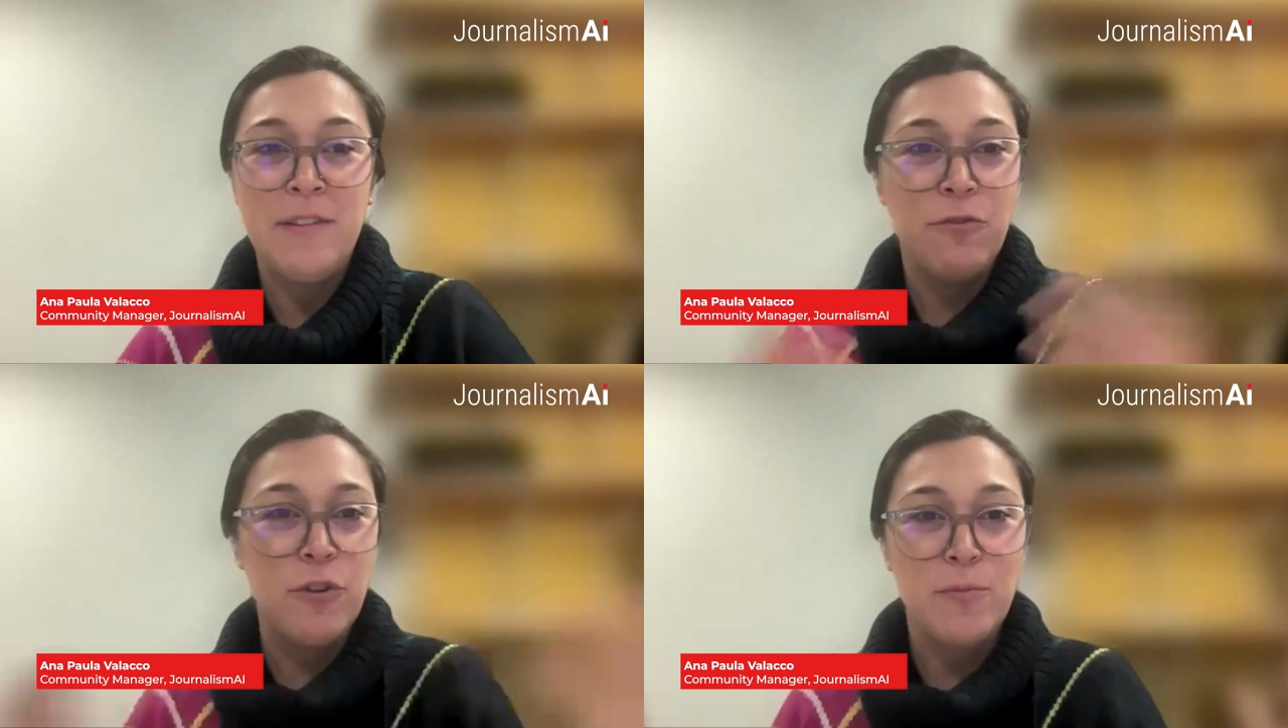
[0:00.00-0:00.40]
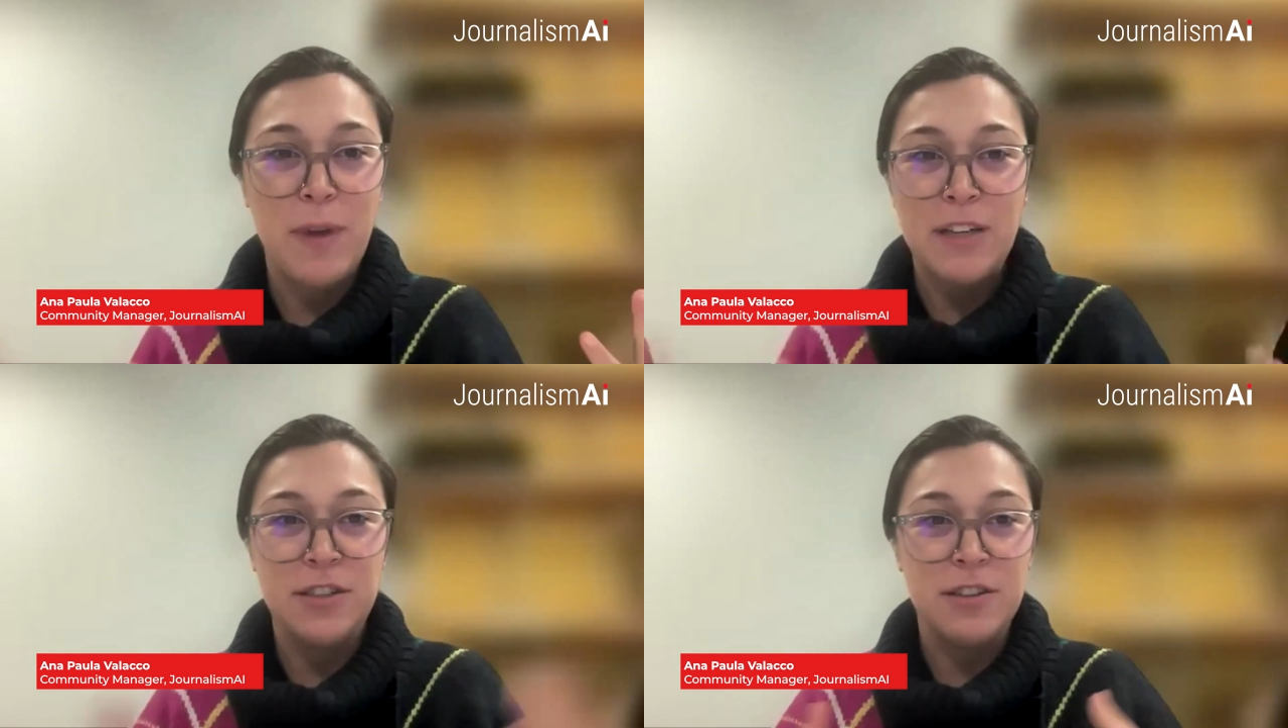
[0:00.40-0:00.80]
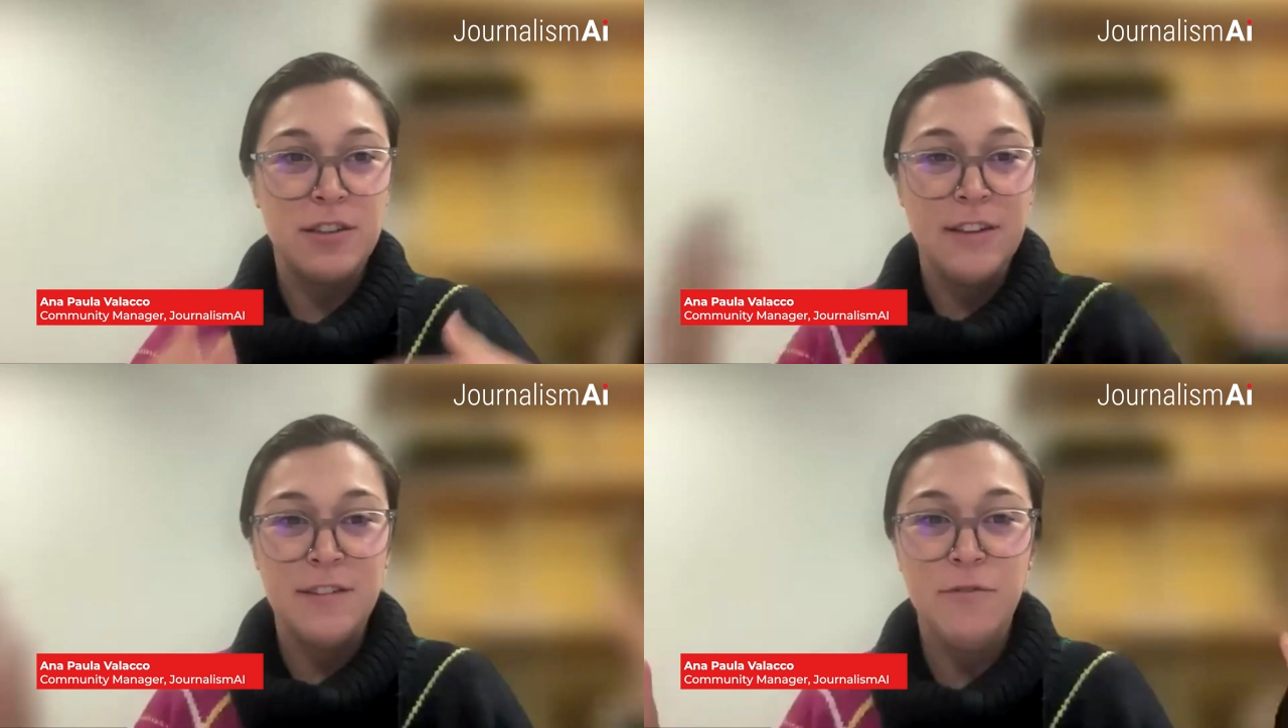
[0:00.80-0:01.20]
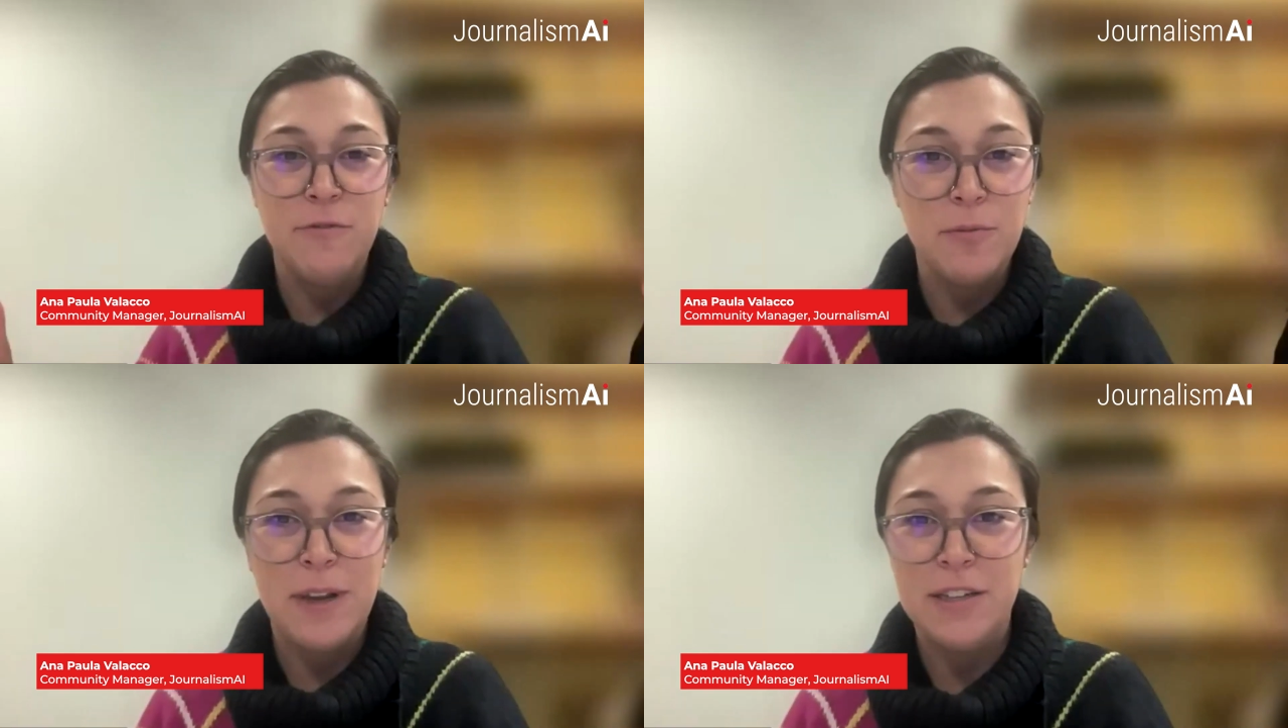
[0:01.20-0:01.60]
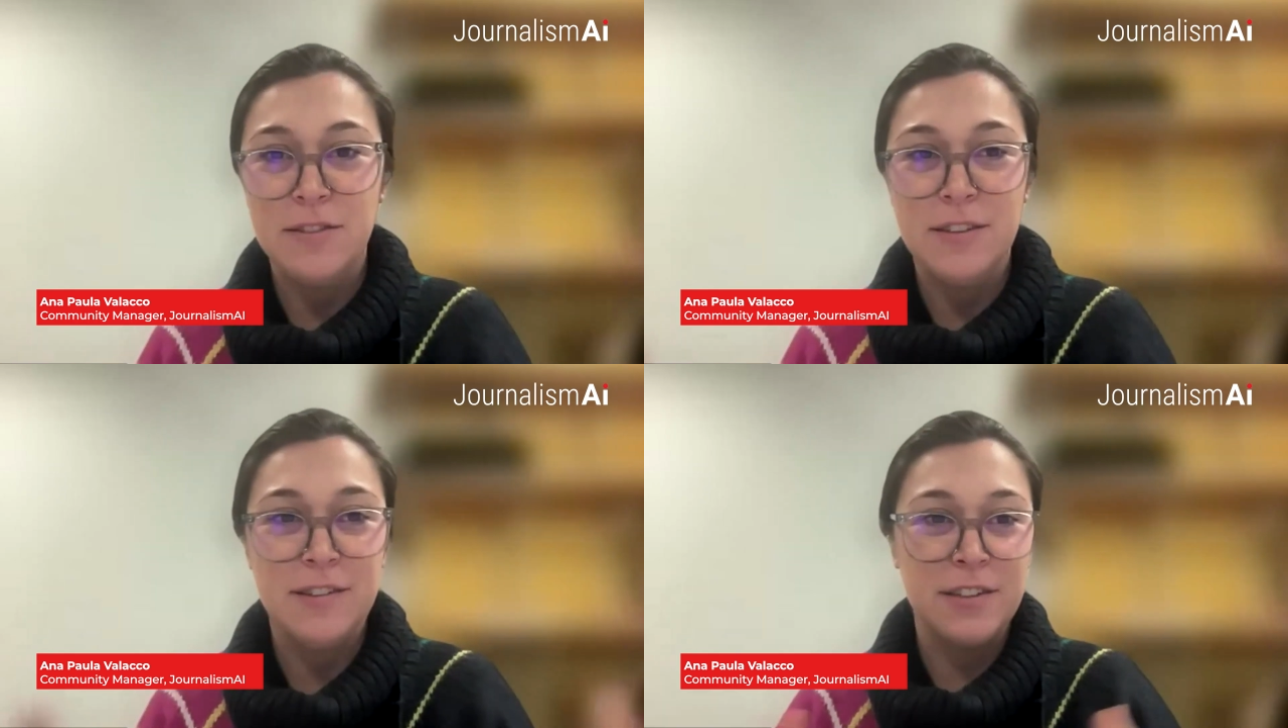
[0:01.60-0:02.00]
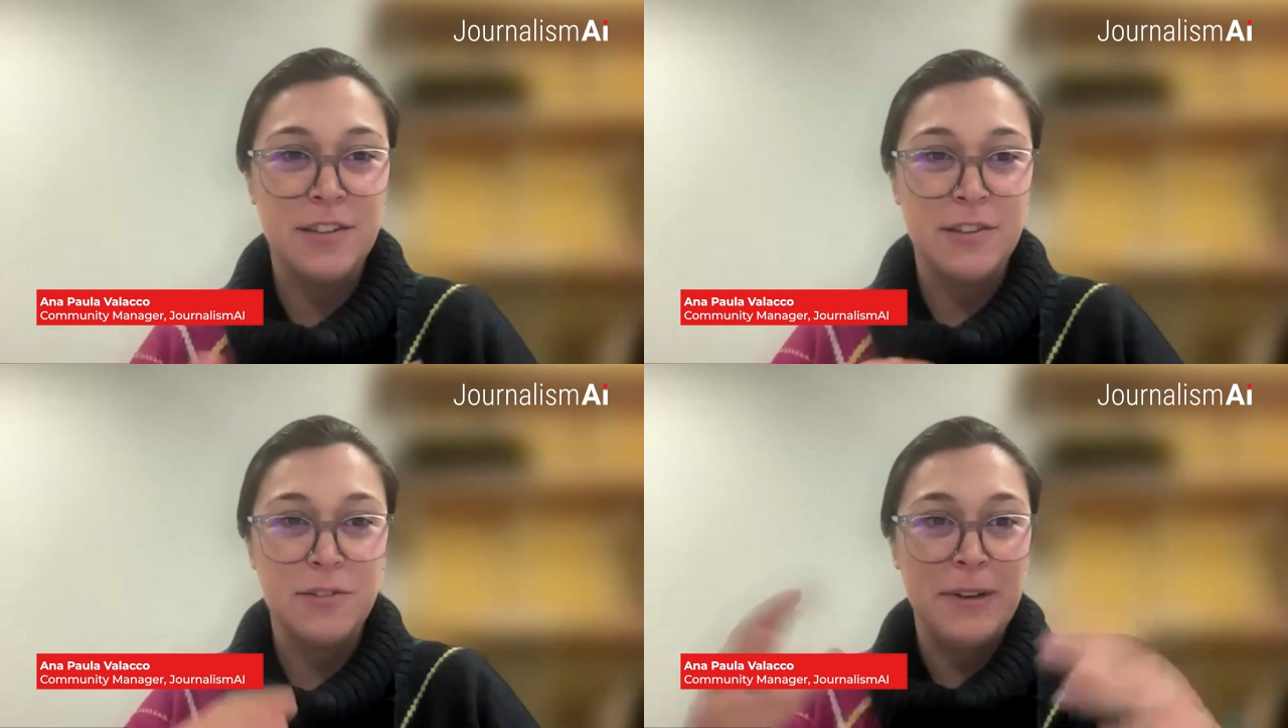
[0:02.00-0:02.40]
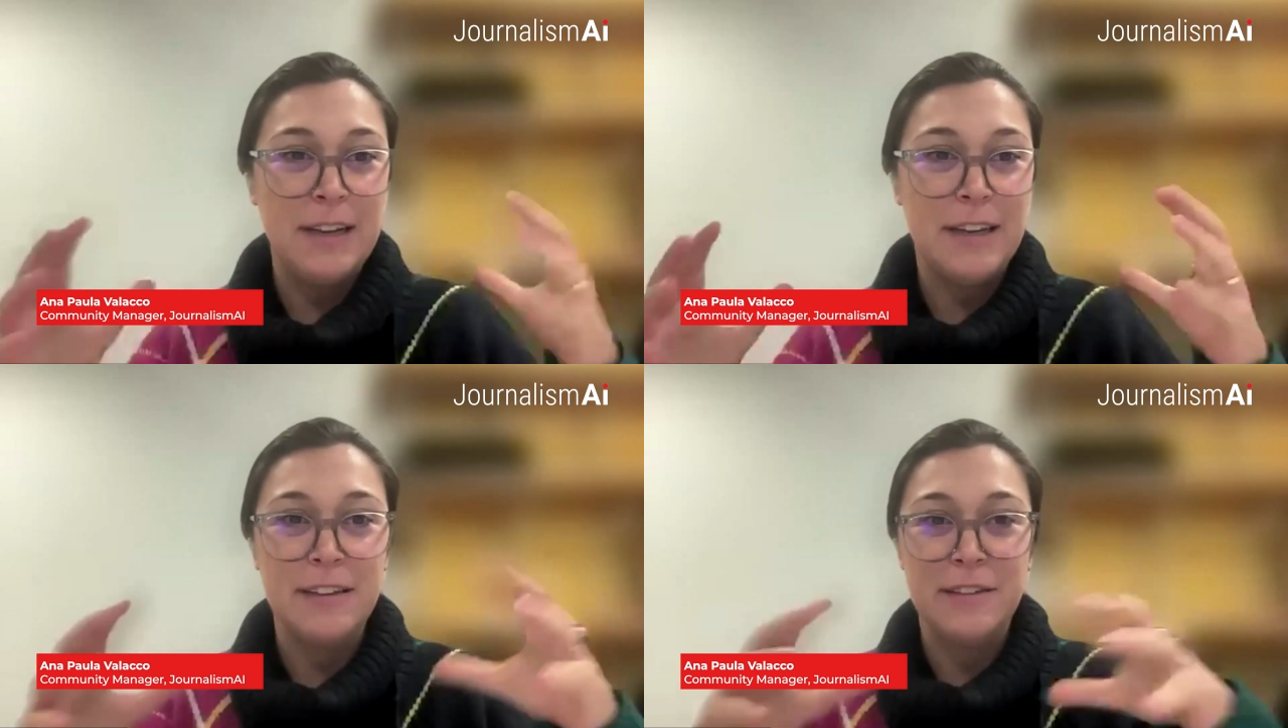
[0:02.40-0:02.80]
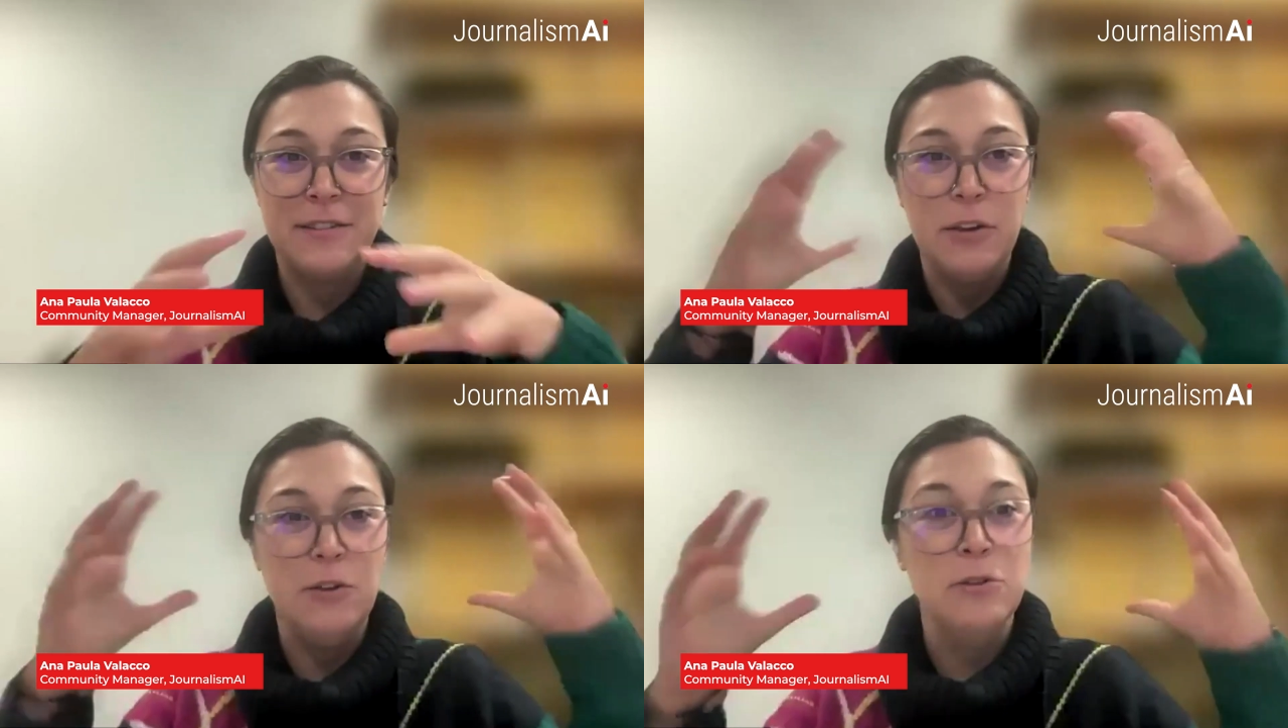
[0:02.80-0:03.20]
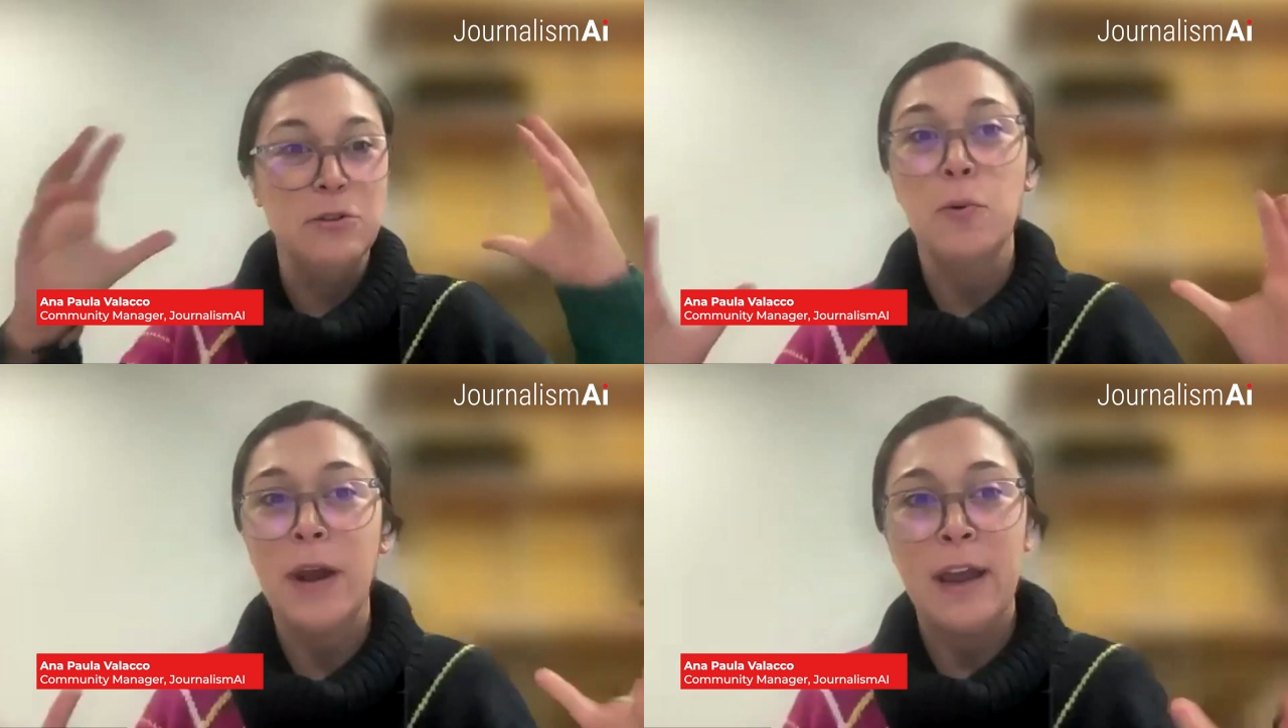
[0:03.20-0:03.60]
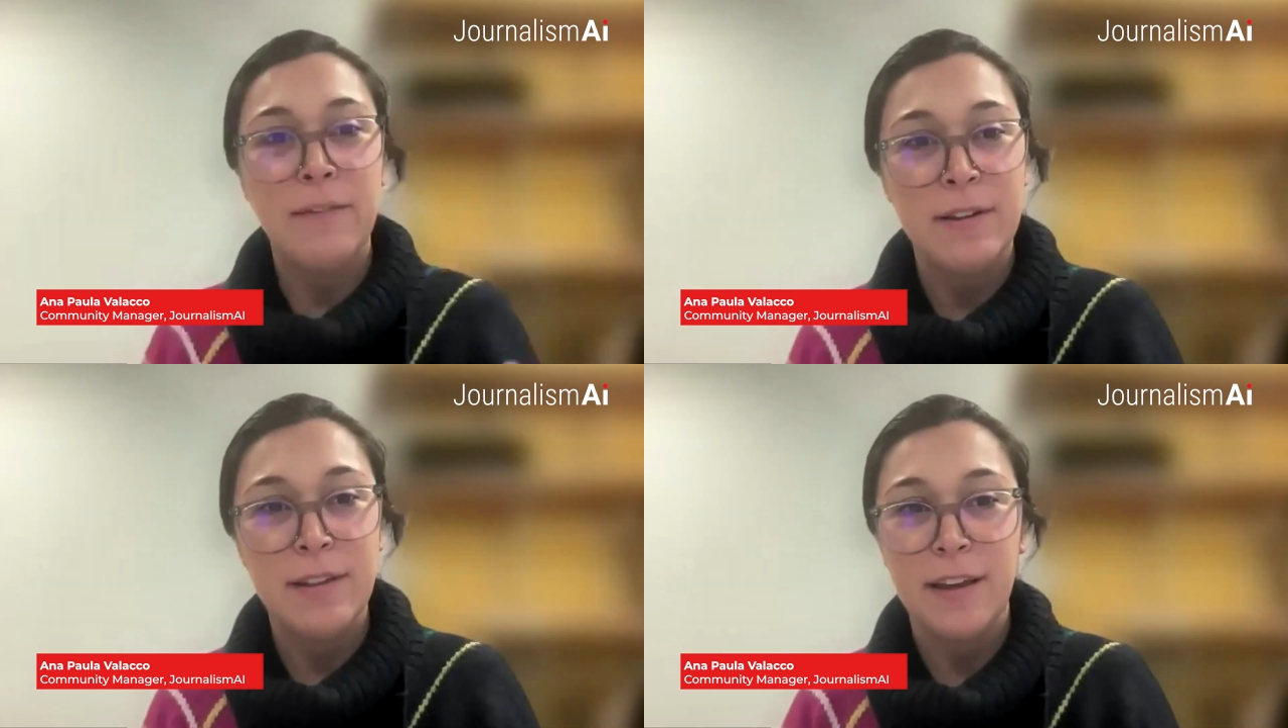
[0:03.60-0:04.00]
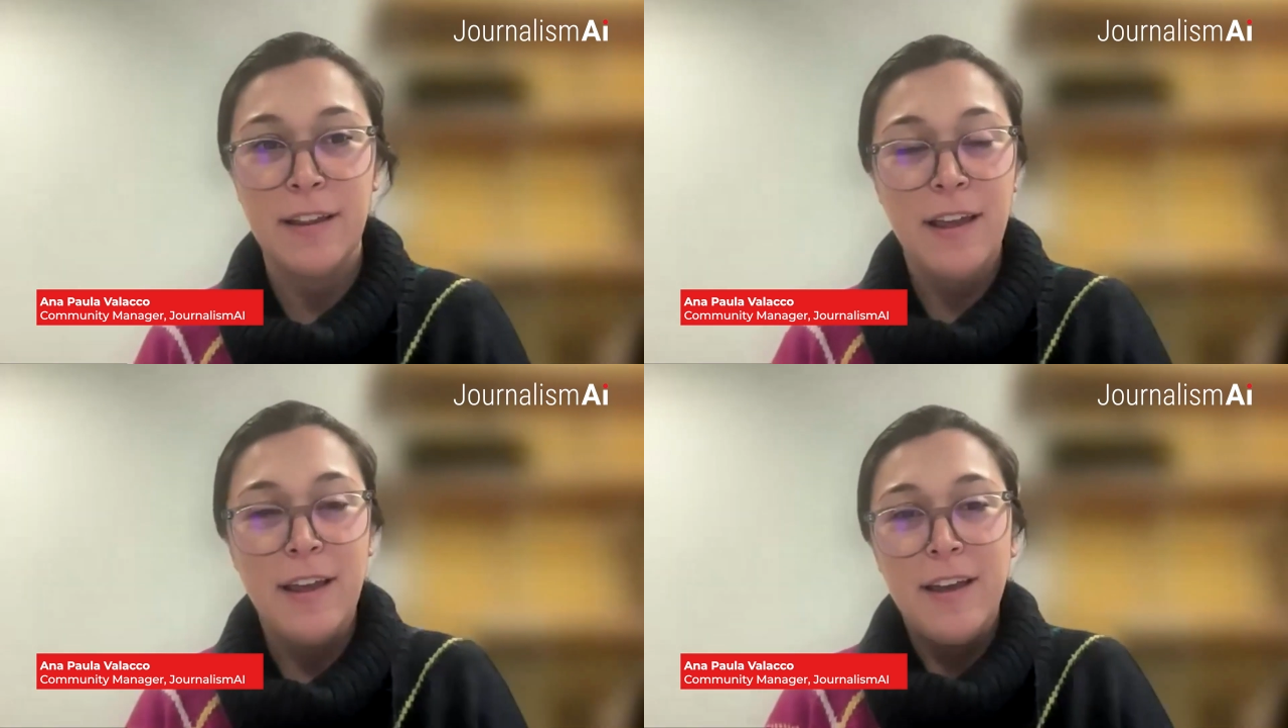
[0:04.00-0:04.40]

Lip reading: misinformation and disinformation started to be like this huge wave that